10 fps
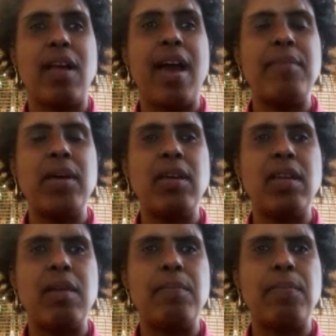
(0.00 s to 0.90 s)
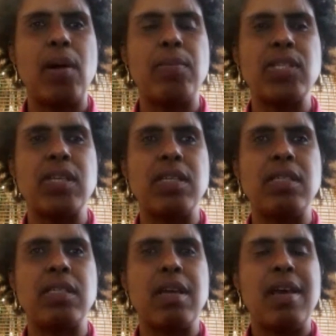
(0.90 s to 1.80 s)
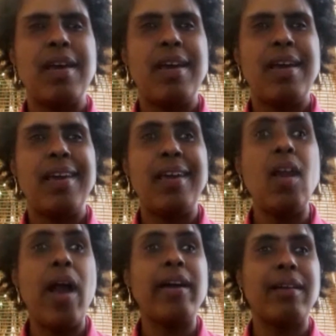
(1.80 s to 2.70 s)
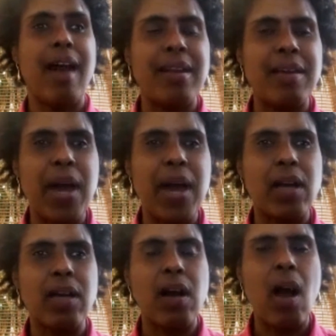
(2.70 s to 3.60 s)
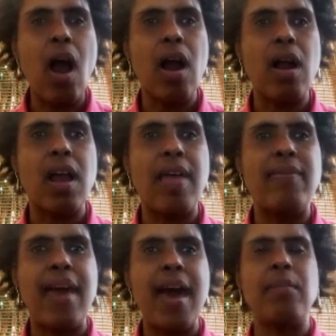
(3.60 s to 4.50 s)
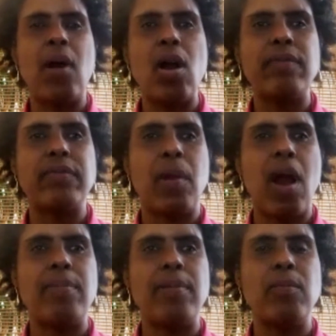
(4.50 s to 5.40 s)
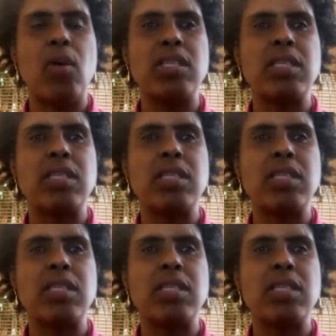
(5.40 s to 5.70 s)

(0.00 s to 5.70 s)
that, you know, obviously for liability purposes, you know, I could have gotten hit by a car.